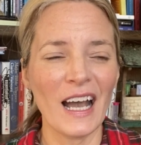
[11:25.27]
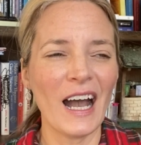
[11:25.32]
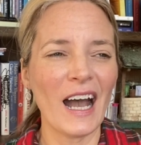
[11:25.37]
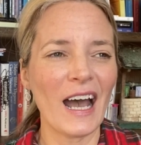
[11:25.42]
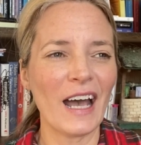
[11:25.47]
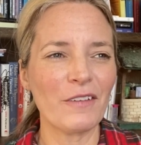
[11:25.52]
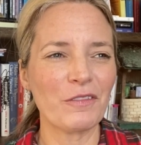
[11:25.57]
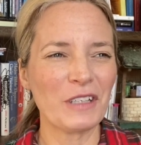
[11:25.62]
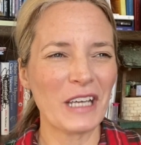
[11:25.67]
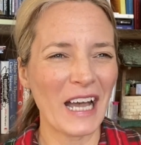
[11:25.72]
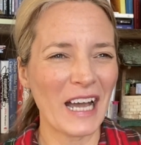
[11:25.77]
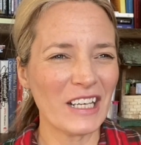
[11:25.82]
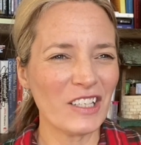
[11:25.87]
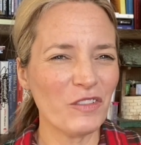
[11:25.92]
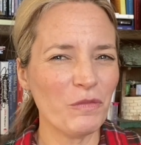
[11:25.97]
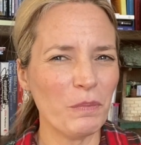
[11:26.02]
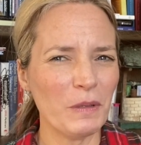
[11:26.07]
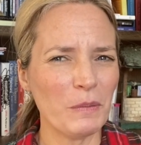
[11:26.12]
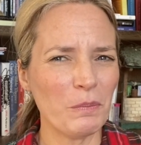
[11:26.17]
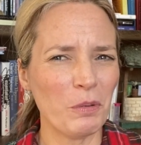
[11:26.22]
I've kind
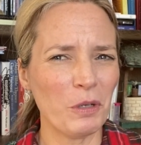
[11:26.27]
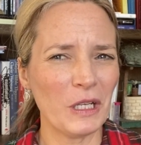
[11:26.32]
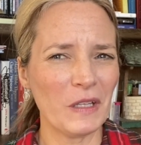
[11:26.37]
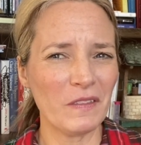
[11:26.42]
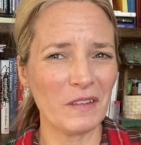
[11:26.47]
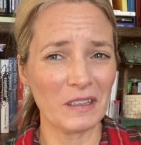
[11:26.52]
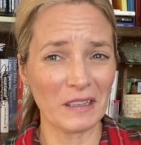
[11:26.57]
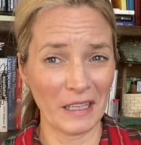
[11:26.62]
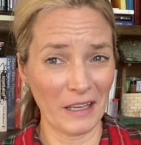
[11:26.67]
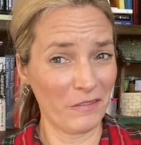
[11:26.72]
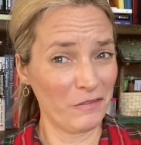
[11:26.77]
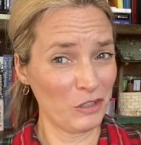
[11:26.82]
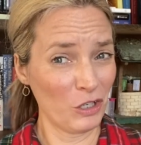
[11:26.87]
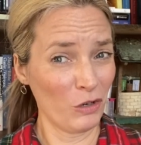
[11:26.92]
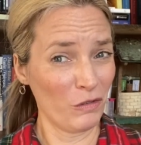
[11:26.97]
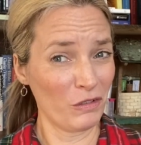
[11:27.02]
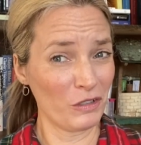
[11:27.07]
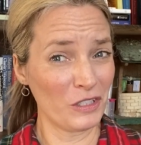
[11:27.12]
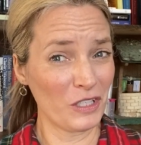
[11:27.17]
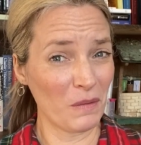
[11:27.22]
of been putting the
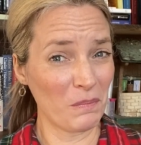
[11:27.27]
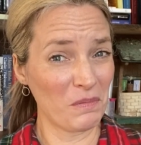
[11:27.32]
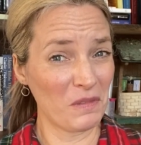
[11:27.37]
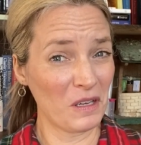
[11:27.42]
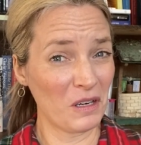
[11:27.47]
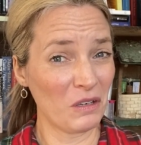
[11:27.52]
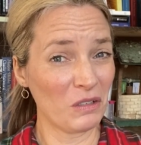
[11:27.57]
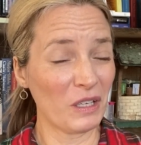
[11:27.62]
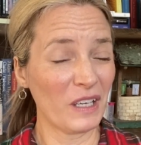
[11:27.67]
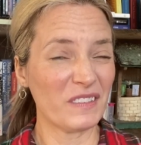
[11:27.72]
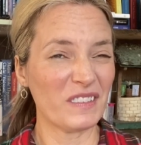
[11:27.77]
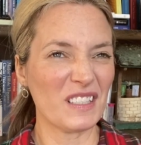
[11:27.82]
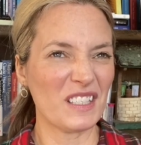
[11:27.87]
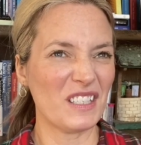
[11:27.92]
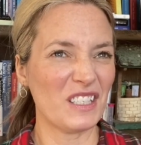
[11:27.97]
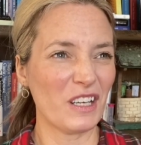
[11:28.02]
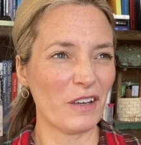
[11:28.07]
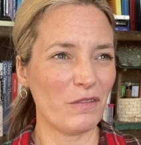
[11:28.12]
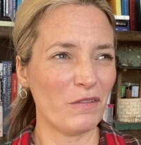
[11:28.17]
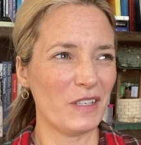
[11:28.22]
leftovers up there, like the
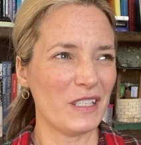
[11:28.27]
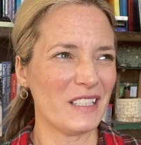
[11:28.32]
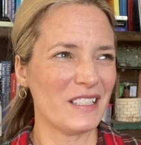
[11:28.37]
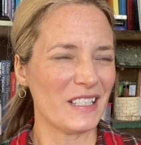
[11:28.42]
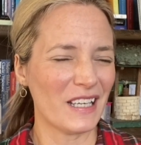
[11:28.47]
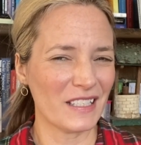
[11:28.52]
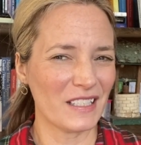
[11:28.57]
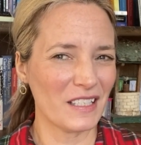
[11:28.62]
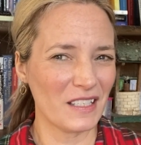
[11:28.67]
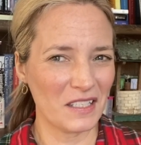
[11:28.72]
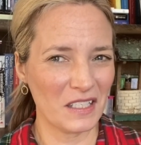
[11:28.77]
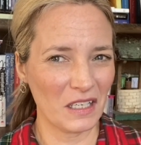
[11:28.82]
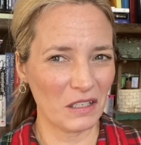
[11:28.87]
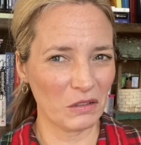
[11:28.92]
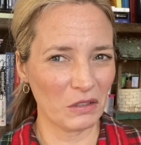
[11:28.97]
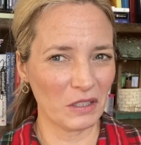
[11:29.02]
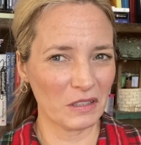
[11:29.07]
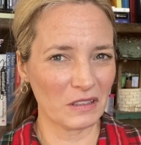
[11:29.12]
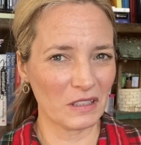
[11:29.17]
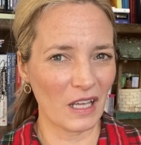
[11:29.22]
stuff that doesn't sell
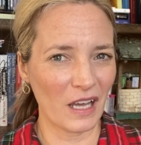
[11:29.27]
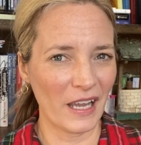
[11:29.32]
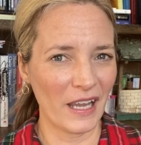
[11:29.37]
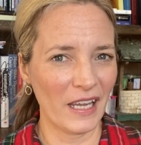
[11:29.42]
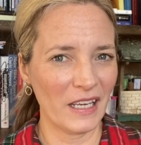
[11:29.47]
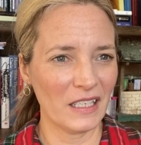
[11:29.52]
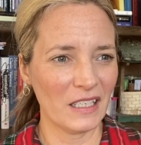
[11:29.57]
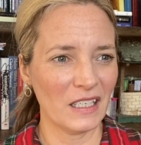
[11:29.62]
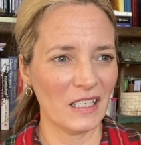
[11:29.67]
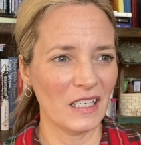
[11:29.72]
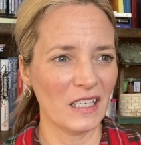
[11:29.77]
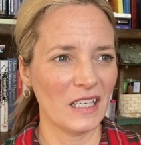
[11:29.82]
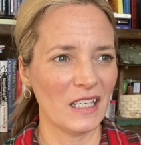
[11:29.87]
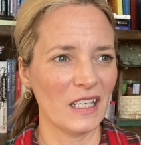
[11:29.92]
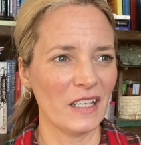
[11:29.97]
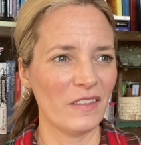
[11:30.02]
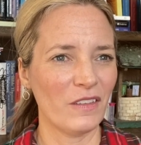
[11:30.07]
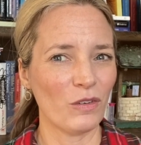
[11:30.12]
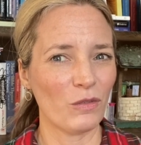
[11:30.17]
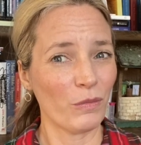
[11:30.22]
online,
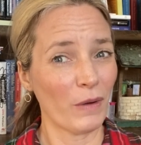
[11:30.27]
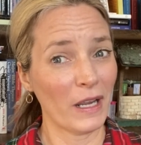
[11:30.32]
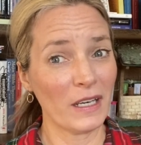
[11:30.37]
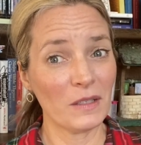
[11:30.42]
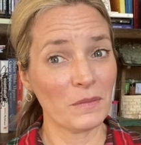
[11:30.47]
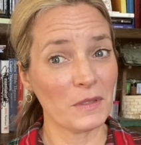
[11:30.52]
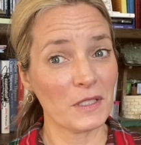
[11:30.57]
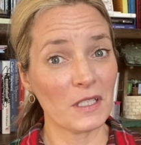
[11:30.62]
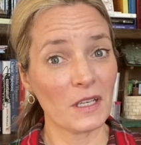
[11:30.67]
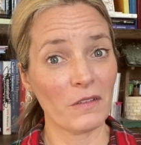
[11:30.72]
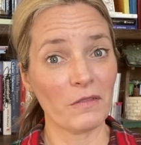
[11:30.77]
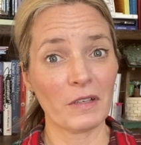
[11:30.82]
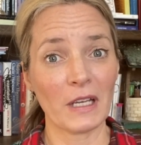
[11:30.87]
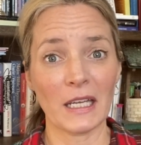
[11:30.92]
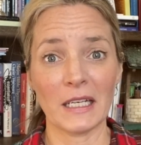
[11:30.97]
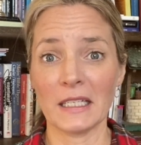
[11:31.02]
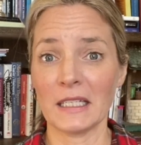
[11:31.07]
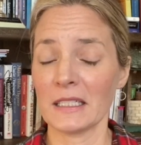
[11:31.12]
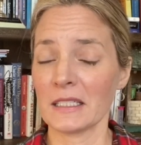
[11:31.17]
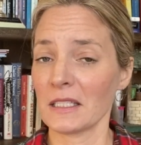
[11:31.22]
the random stuff
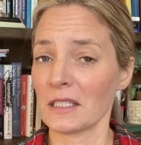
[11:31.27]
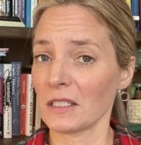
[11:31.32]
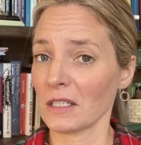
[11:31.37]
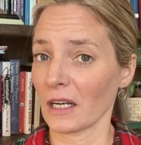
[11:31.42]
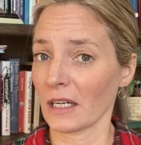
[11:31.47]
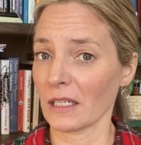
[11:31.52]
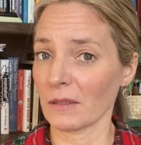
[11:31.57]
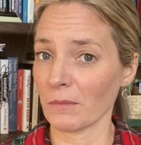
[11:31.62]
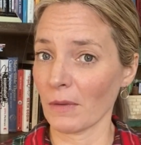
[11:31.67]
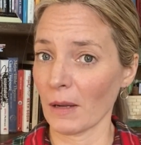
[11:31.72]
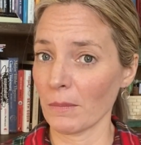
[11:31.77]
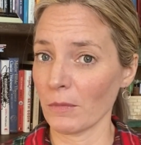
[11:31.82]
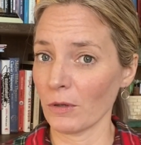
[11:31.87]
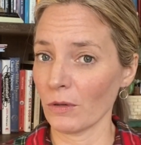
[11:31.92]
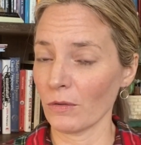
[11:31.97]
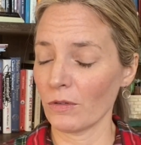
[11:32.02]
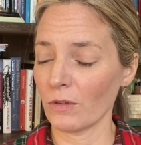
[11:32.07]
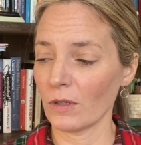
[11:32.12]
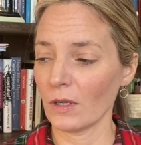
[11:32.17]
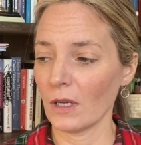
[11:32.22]
kind of gets stuck in my
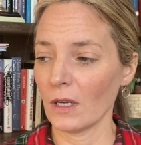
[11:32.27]
booth.